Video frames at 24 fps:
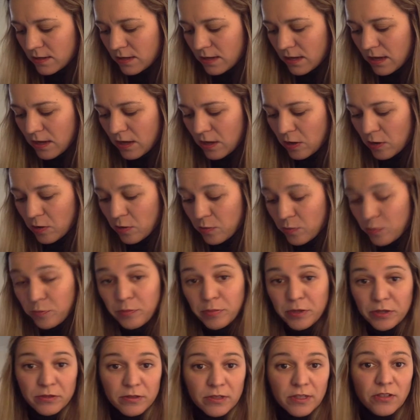Uh,
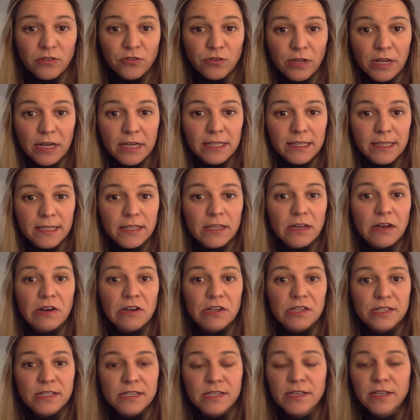but in reality,
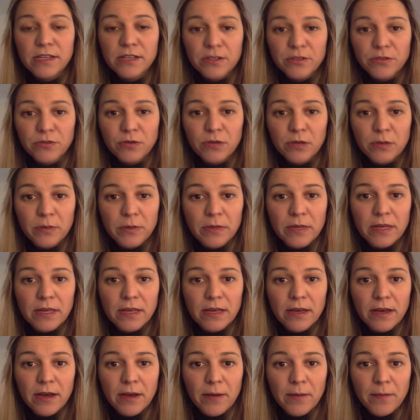R C can really be,
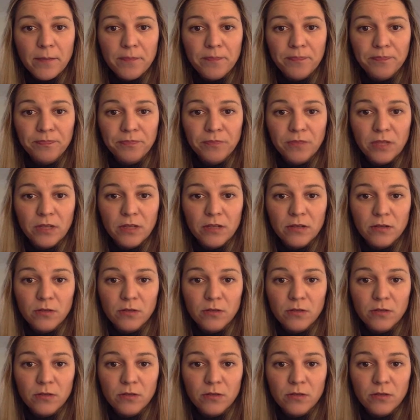um,